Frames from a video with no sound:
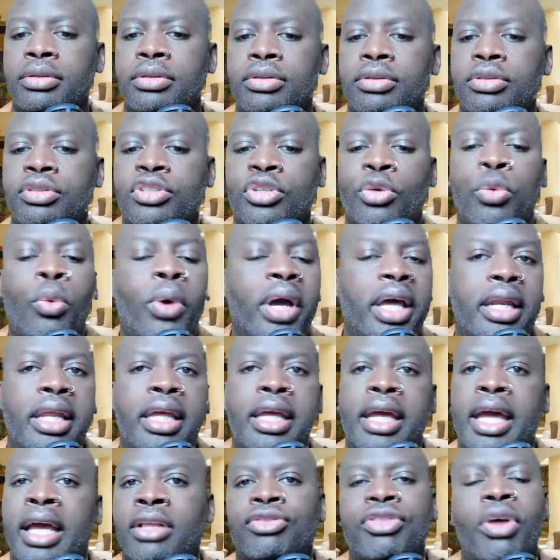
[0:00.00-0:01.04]
twenty
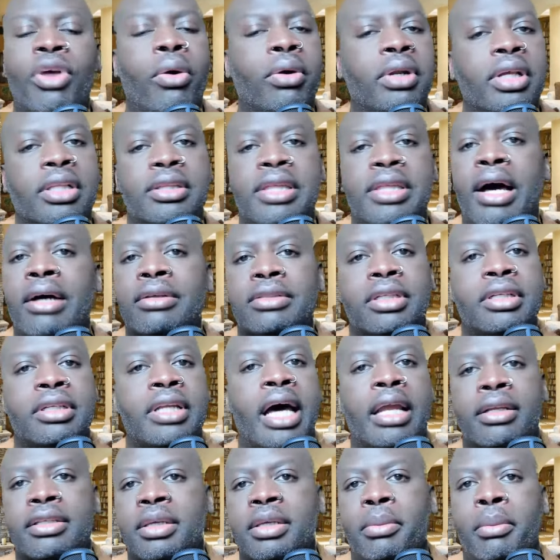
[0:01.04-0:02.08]
thousand and thirty thousand
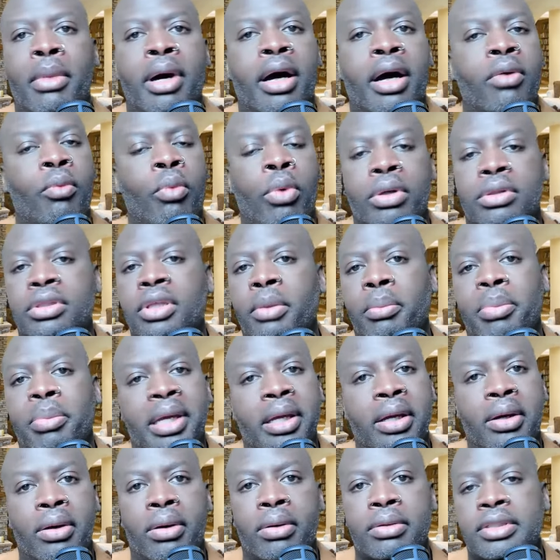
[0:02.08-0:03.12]
dollars a month worth of
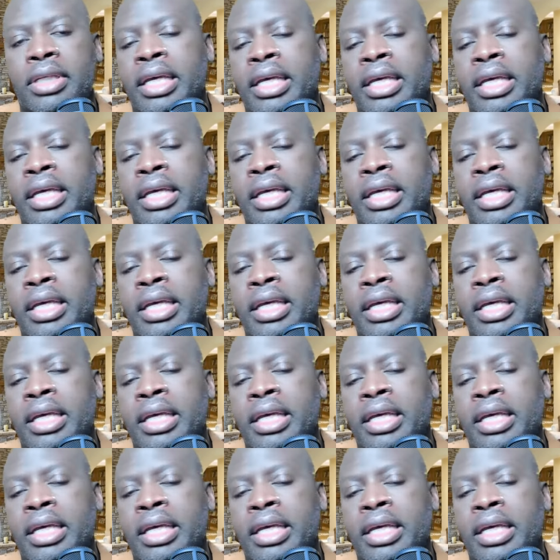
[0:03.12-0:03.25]
bills,